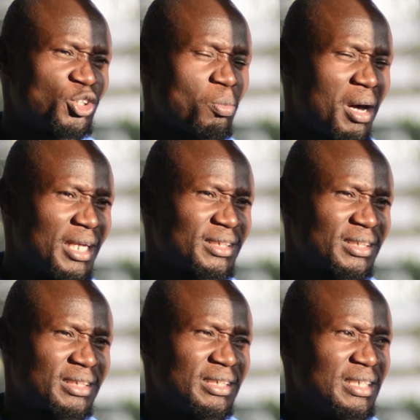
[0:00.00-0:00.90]
trying to
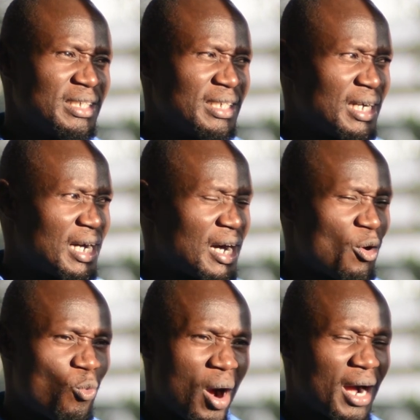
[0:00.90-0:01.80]
balance
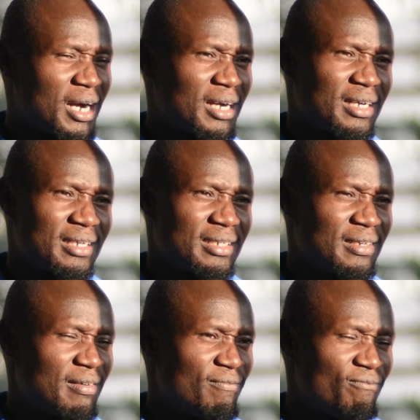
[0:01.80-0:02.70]
work,
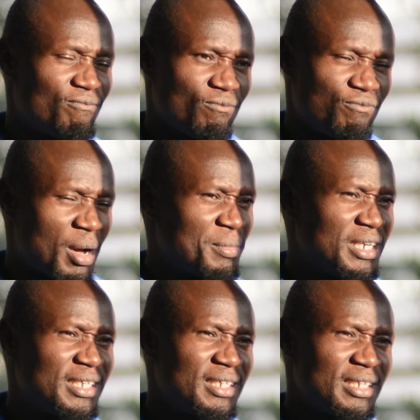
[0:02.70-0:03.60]

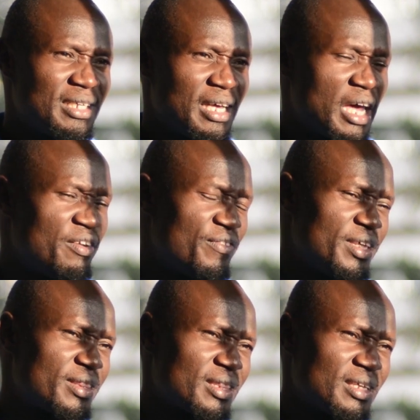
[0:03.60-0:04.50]
family, and
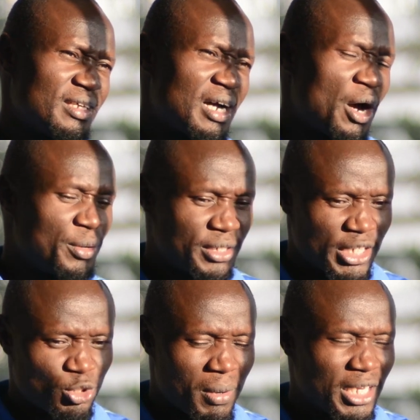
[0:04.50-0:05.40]
faith. How we
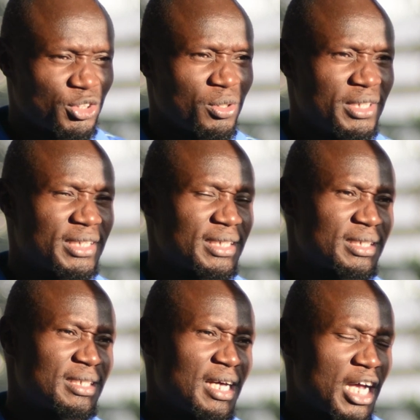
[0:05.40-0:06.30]
try to balance all
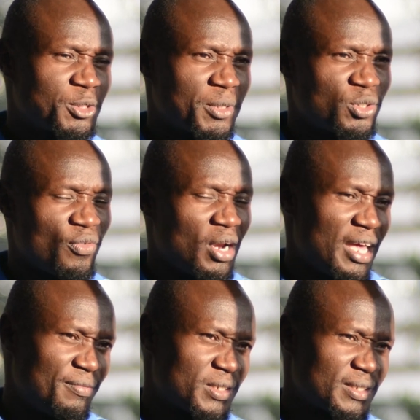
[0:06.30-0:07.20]
these aspects of our
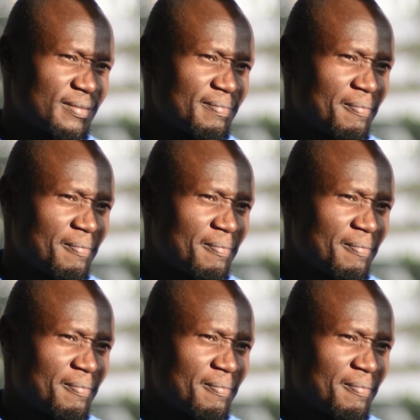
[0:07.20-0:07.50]
lives.